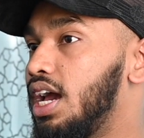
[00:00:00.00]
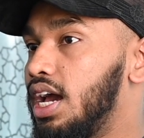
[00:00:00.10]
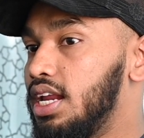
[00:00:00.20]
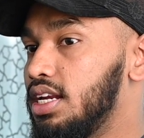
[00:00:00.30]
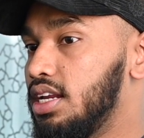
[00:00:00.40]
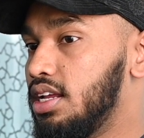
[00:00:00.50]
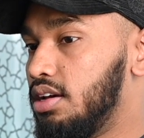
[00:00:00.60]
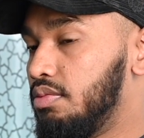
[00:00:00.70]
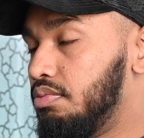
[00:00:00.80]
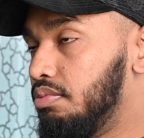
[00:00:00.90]
And
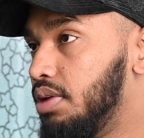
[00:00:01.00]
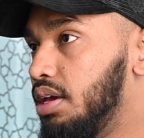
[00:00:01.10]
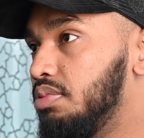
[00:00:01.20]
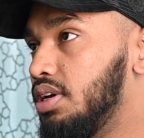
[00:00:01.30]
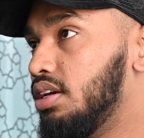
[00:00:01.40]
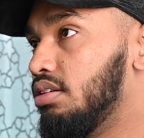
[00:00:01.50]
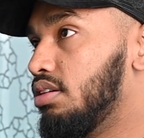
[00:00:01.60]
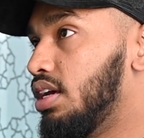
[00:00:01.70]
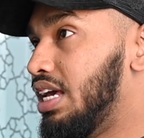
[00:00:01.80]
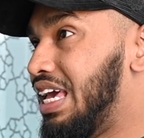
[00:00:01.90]

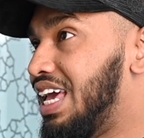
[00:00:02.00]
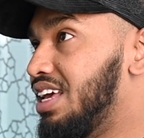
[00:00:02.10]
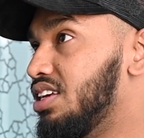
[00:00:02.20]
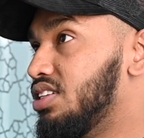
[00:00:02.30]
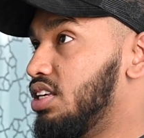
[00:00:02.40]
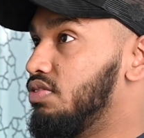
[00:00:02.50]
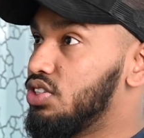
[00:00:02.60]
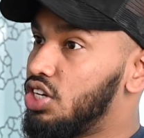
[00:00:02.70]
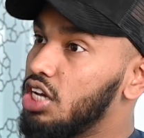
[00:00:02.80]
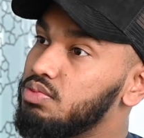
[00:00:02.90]
maybe it's
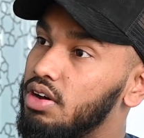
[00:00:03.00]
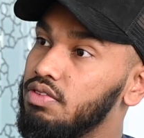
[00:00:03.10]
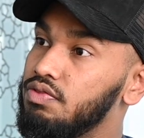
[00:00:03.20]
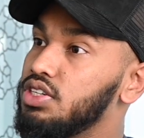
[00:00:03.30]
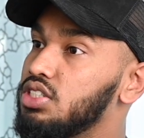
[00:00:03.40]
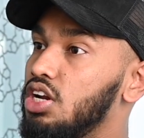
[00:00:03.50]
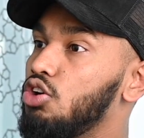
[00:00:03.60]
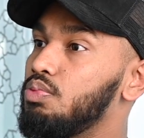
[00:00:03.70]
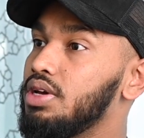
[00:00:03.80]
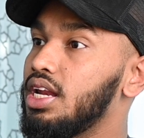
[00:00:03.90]
even changed my vision a
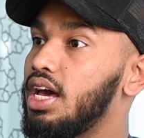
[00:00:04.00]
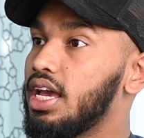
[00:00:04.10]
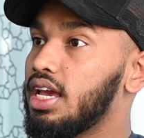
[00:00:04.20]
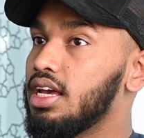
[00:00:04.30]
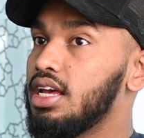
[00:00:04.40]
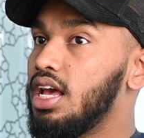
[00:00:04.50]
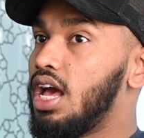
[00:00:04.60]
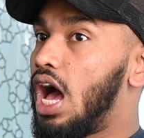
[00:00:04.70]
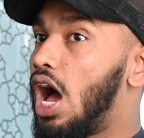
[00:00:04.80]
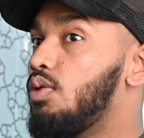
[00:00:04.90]
little bit. Like,
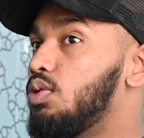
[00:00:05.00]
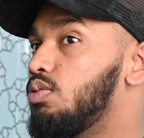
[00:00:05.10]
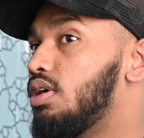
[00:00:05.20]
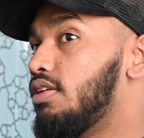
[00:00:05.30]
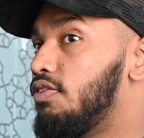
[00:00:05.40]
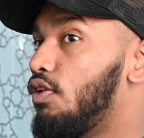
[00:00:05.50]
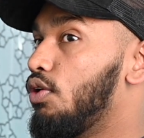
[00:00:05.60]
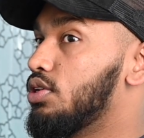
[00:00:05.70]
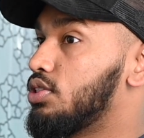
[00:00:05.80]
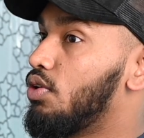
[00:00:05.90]
I would want to
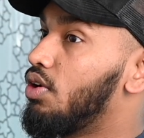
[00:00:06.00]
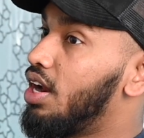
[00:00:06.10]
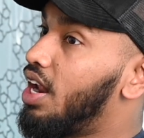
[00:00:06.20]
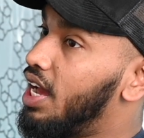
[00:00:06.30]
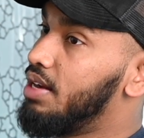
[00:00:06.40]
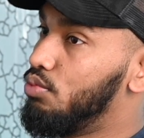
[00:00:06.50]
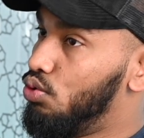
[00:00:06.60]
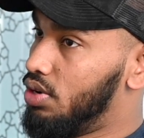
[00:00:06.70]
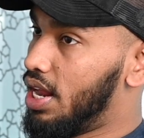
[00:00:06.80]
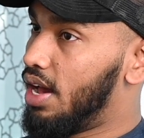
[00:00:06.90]
focus online
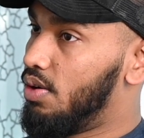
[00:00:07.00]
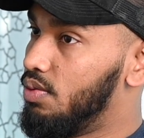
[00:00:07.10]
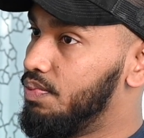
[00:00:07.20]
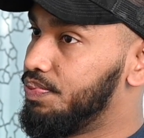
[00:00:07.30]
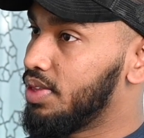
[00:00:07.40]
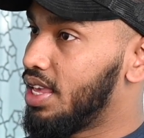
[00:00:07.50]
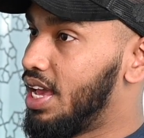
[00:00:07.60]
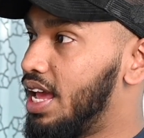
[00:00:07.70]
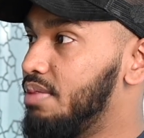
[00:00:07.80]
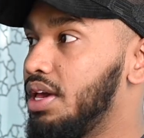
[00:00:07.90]
more now.
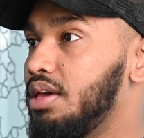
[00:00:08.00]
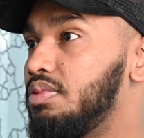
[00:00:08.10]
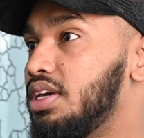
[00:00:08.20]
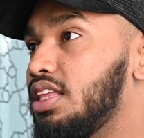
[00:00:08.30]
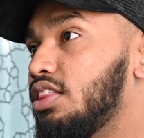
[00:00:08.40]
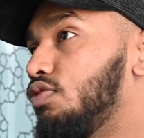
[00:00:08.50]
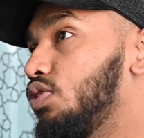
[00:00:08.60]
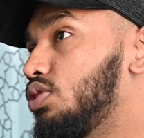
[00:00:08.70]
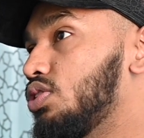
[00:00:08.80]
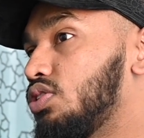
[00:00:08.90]
And maybe in the
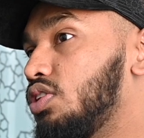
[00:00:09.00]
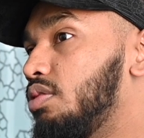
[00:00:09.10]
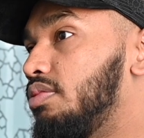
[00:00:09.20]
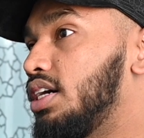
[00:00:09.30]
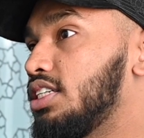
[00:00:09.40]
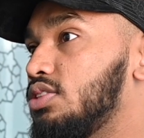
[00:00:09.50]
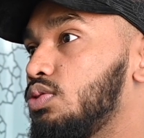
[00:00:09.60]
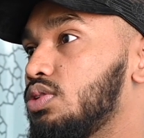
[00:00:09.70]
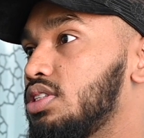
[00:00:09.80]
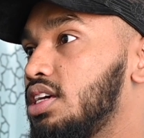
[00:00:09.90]
future, Sunna Musk
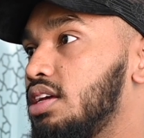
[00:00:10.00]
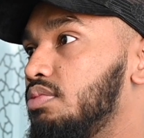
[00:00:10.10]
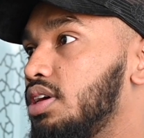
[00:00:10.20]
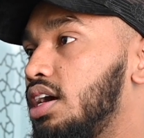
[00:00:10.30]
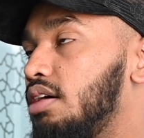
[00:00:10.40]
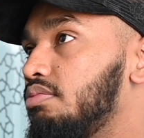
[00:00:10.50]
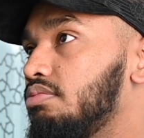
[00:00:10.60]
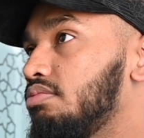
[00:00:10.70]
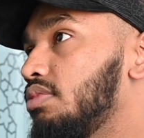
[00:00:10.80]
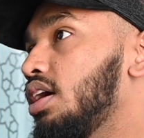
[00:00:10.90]
stores can
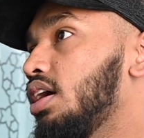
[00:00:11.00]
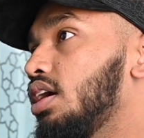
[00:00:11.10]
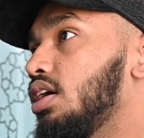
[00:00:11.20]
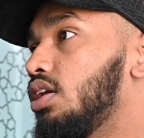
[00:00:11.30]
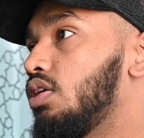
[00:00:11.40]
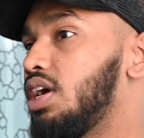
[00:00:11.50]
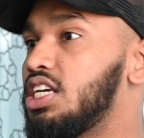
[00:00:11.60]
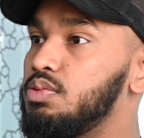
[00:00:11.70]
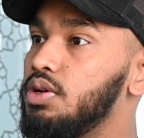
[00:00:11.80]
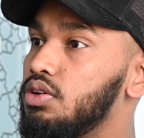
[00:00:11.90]
become, you know,
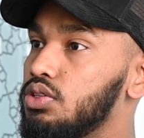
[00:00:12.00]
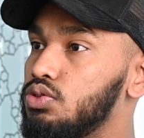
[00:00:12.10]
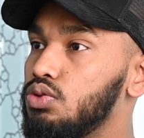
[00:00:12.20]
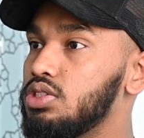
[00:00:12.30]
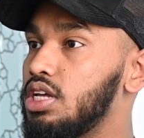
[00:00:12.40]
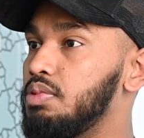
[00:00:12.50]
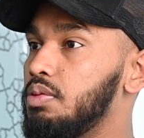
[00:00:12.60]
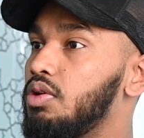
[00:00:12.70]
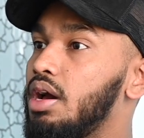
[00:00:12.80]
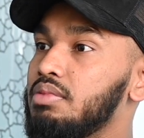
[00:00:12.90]
experience stores that
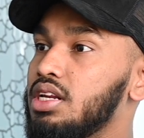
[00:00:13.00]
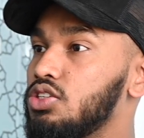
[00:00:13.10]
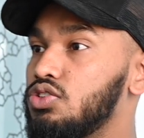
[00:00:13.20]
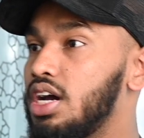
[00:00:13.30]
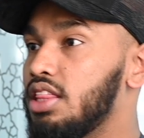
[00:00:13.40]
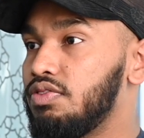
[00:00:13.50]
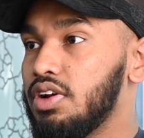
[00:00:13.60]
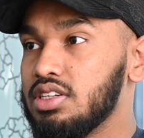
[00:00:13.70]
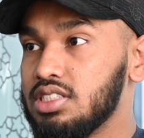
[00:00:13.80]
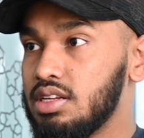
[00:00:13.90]
people come in and try the
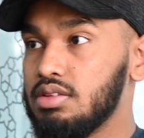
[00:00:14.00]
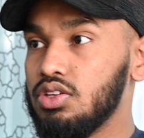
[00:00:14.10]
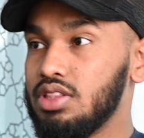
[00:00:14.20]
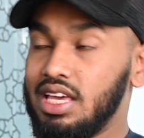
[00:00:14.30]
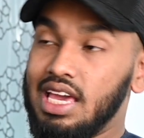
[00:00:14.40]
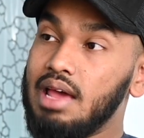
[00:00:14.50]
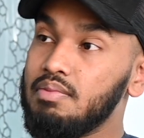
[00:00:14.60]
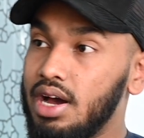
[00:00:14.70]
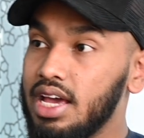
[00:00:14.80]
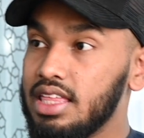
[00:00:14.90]
fragrance, and they can
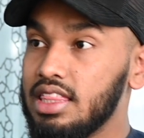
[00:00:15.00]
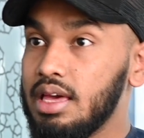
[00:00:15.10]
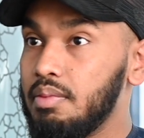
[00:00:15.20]
buy it there.